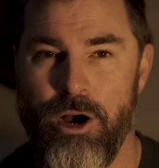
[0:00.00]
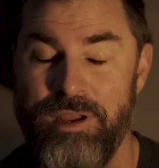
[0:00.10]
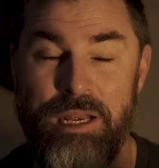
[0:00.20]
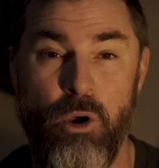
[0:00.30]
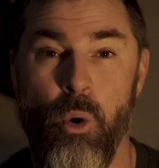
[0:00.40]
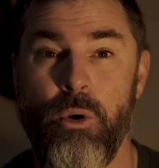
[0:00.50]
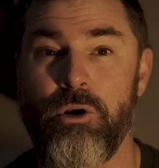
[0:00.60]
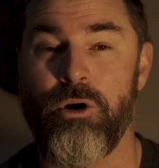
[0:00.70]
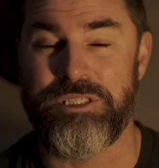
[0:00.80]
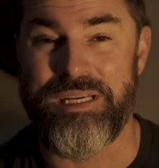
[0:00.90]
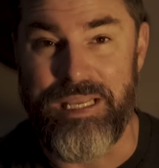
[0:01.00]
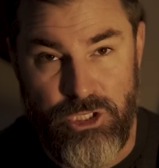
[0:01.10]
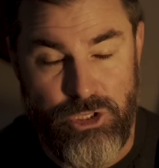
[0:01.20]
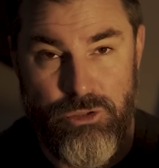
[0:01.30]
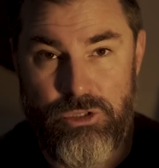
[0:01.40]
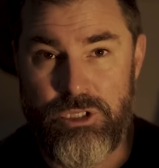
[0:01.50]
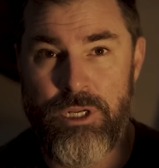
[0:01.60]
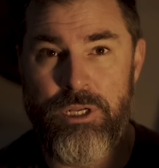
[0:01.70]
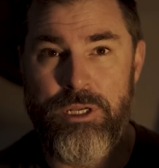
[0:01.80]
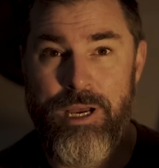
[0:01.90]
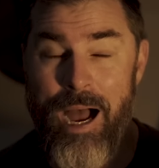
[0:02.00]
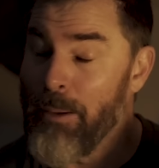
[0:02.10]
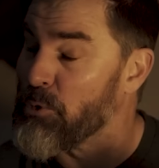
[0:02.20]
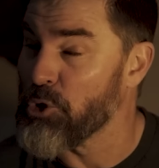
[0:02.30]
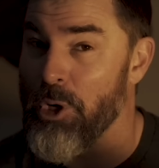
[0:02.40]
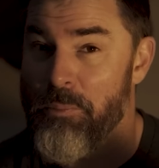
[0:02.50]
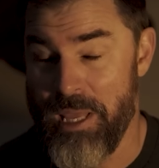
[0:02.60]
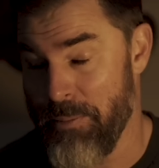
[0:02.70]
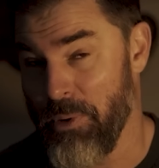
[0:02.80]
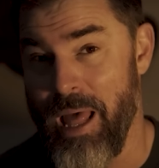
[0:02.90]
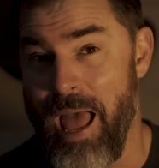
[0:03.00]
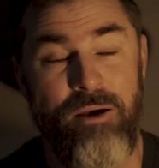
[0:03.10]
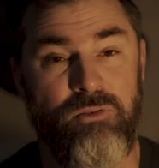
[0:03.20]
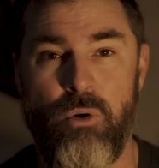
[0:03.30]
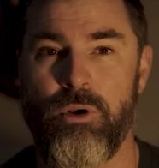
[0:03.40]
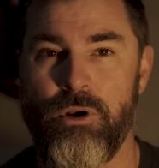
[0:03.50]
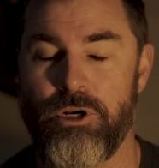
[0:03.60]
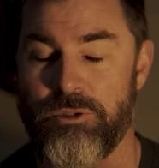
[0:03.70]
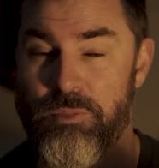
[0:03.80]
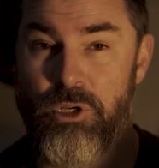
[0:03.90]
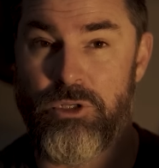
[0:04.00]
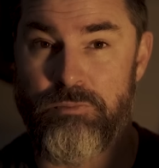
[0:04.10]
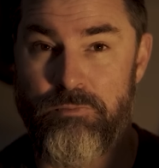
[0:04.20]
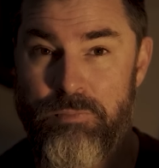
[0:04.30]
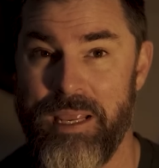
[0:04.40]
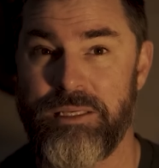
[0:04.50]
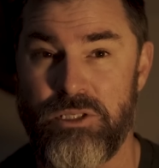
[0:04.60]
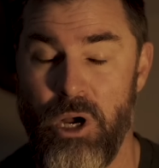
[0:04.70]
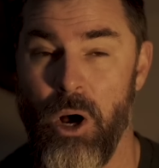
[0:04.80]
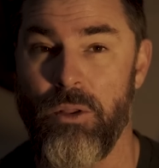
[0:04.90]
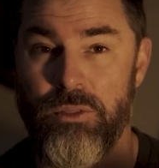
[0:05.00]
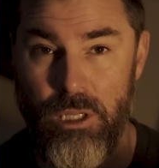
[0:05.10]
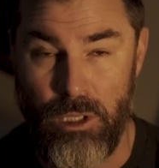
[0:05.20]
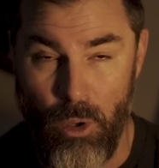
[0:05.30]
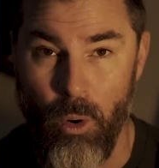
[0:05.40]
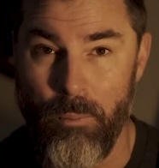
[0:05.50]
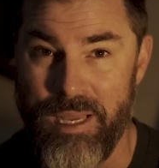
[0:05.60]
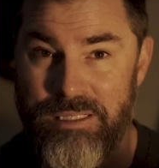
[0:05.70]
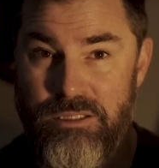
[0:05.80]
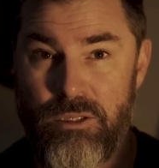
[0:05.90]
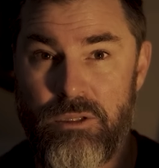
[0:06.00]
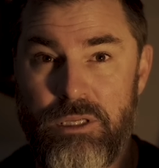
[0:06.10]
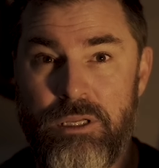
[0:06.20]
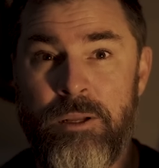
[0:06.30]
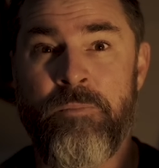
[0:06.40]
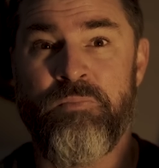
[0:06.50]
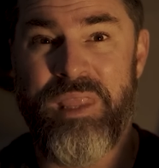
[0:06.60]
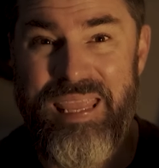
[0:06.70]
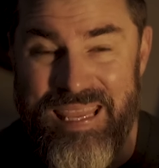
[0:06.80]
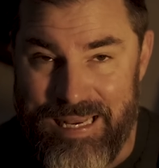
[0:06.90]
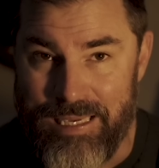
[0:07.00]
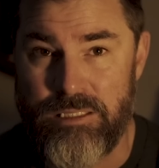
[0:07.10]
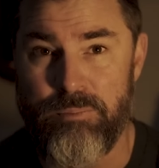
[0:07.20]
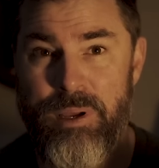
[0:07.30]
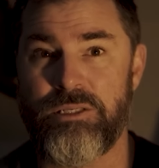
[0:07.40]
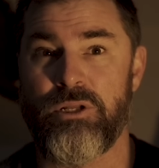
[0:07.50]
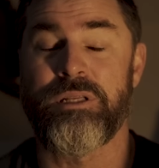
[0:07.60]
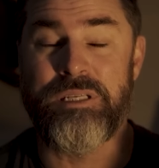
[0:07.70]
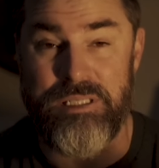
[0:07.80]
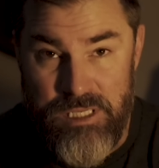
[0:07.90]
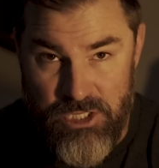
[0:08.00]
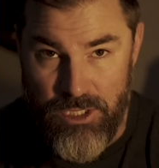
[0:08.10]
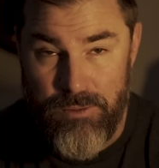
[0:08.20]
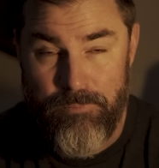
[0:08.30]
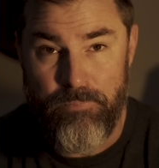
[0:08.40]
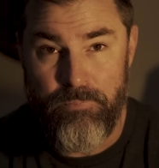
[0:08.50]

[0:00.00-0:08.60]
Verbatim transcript: of any corner crossing issues. I'm sure people have corner crossed because based on the law, based on the edict, based on the decision,